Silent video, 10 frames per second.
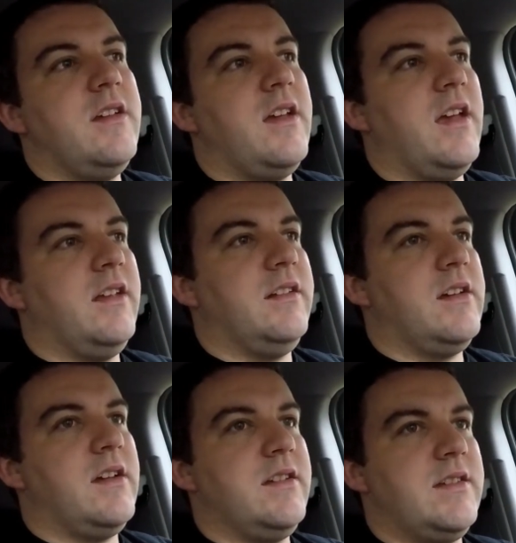And
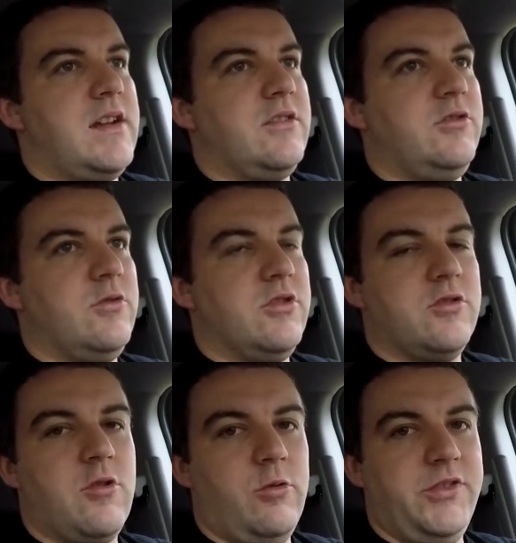I decided I'll do a
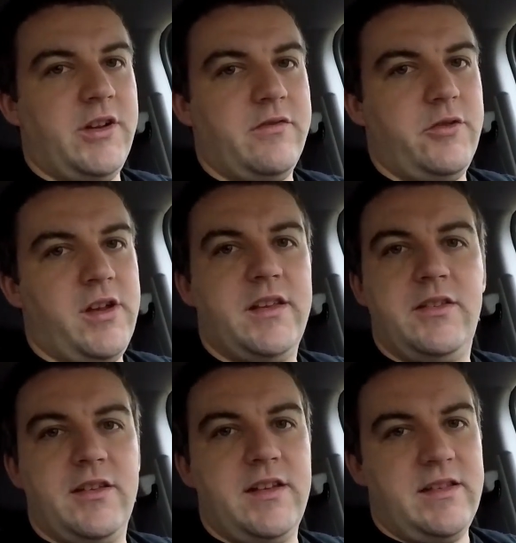little cold start for you guys
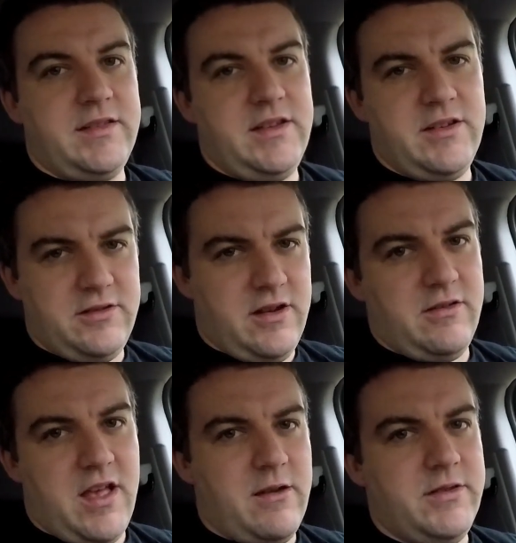so you can hear
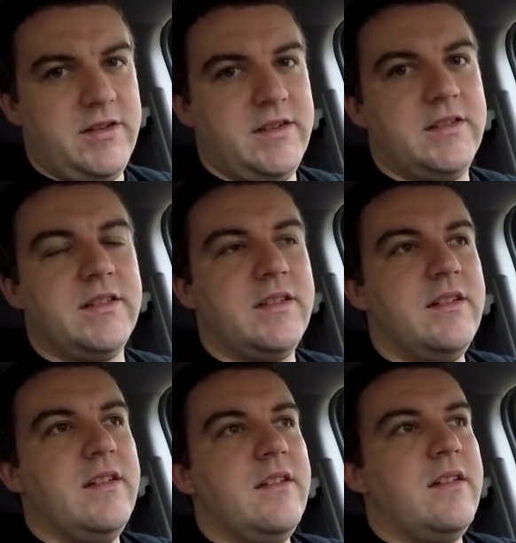how loud it is.
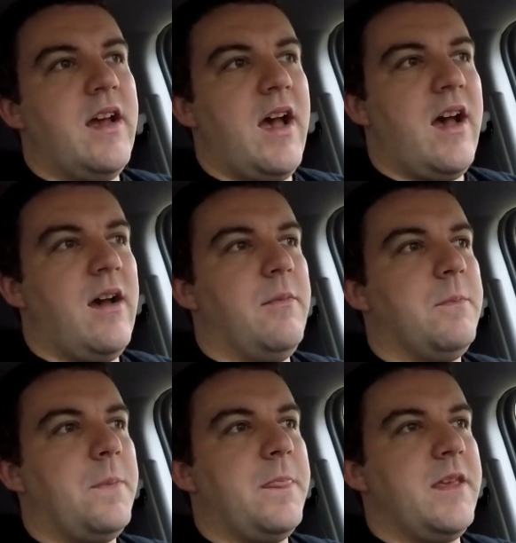
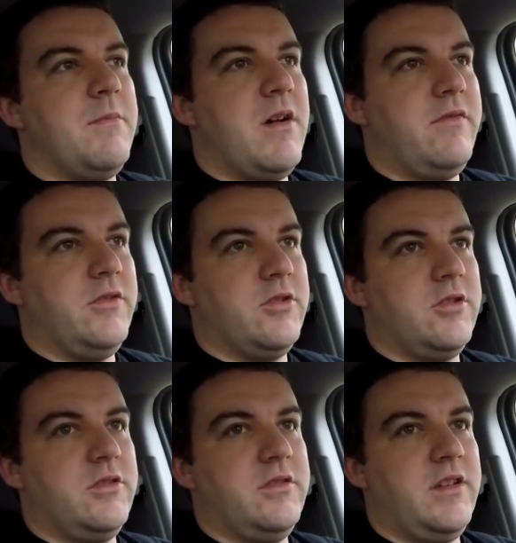The
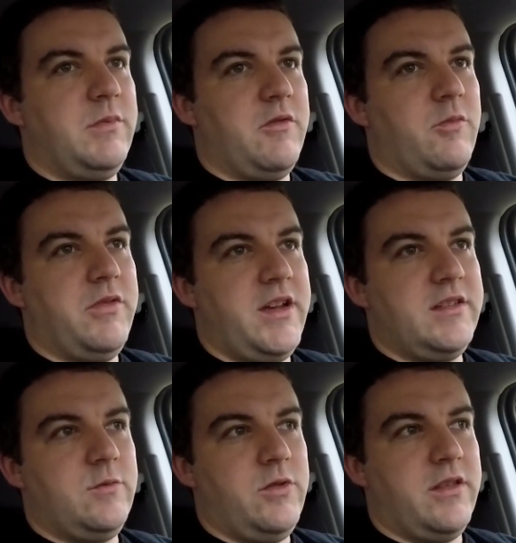muffler has been
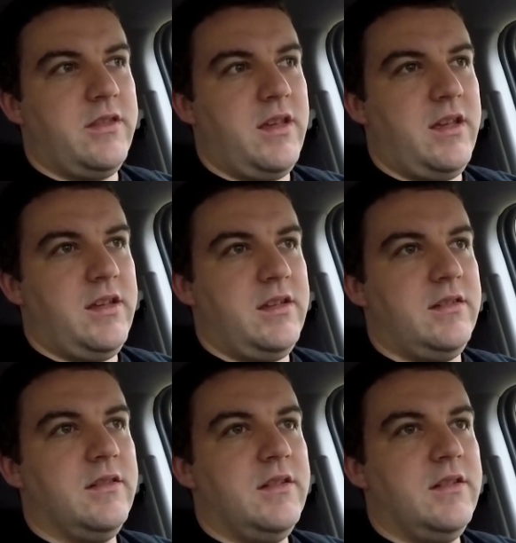replaced with a